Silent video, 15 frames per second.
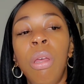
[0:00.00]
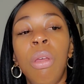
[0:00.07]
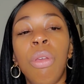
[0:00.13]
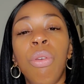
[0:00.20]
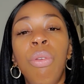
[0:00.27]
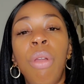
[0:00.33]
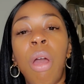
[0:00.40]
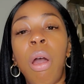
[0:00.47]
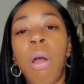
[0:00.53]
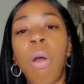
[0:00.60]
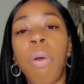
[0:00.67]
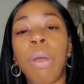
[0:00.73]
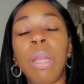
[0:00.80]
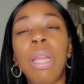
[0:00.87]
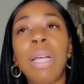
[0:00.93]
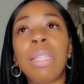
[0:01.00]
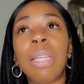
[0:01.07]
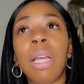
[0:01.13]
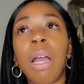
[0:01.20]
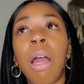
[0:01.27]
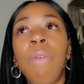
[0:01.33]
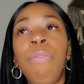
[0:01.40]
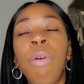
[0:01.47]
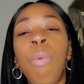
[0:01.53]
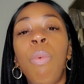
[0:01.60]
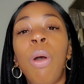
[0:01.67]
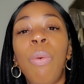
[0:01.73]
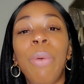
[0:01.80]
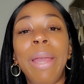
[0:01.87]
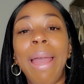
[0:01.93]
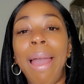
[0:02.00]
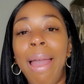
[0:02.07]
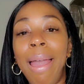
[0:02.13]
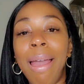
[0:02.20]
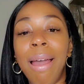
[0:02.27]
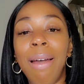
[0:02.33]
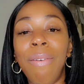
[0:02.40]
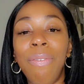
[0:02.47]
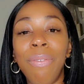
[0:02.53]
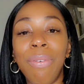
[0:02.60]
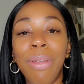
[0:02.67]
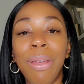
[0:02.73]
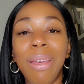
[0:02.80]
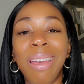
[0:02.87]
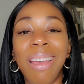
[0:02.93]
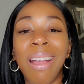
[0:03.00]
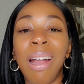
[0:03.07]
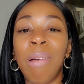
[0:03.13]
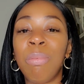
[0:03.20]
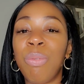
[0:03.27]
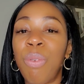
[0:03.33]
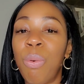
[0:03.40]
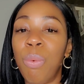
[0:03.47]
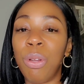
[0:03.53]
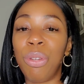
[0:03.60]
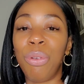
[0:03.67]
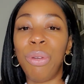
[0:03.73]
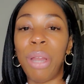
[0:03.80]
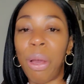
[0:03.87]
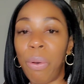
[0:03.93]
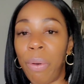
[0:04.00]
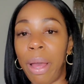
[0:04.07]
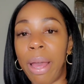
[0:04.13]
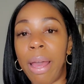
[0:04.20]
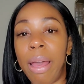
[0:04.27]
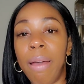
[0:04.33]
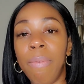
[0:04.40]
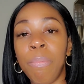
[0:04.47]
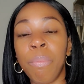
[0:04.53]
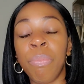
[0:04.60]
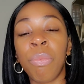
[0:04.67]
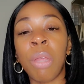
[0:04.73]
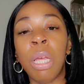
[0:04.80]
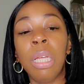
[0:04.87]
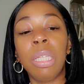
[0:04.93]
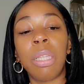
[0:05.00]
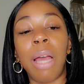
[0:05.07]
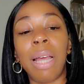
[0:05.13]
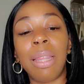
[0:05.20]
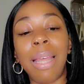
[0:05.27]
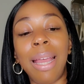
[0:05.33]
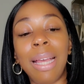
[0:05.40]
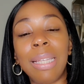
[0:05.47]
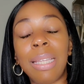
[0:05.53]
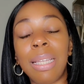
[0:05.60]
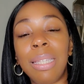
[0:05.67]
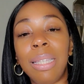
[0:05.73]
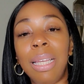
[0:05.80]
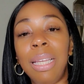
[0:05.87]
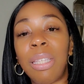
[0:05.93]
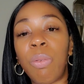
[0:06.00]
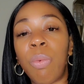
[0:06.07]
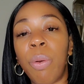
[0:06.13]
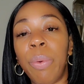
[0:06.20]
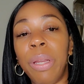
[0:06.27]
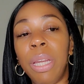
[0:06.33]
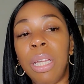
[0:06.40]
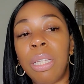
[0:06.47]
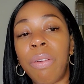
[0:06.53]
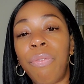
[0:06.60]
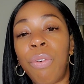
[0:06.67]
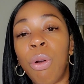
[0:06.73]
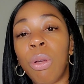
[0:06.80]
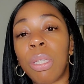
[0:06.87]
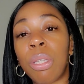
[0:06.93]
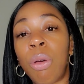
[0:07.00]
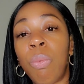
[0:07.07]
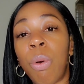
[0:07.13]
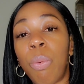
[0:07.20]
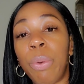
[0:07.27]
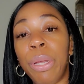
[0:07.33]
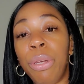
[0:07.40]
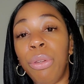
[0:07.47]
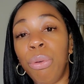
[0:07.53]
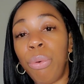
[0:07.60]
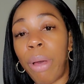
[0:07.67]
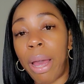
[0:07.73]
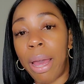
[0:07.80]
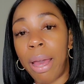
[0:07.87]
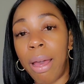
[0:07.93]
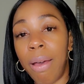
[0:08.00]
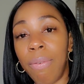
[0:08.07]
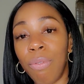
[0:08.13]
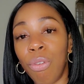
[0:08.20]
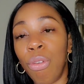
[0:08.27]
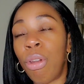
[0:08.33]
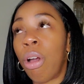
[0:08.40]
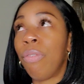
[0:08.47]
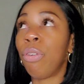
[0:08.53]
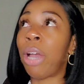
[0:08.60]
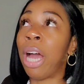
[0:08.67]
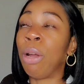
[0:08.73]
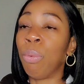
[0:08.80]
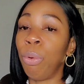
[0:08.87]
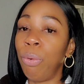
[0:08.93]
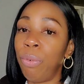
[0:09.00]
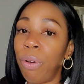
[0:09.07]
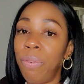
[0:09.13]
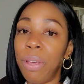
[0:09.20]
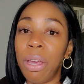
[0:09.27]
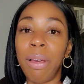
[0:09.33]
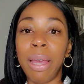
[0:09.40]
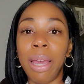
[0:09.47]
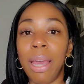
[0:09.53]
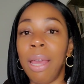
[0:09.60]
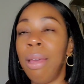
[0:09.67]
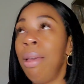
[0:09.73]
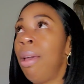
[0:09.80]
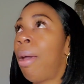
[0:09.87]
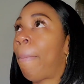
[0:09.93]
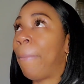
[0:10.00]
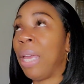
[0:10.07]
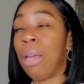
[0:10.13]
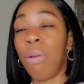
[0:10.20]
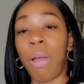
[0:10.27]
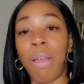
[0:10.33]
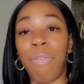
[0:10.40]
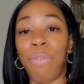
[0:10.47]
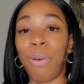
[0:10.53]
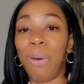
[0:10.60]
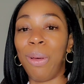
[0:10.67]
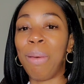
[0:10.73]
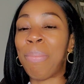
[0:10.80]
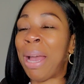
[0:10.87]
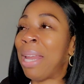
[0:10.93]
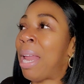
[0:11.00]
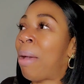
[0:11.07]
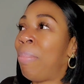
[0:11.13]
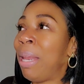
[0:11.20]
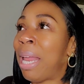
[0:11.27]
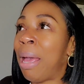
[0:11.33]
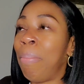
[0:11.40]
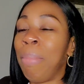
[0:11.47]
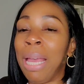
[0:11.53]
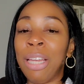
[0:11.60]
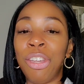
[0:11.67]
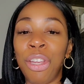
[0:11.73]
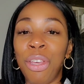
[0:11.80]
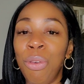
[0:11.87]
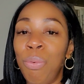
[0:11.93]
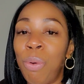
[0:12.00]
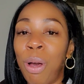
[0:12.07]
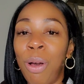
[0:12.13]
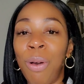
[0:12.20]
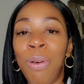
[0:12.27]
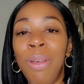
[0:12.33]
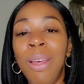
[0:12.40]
it doesn't come from what we have. It comes from what you don't have. So I think it's a season where we need to focus on what we do have. If you got a roof over your head, be grateful. It might not be that mansion you want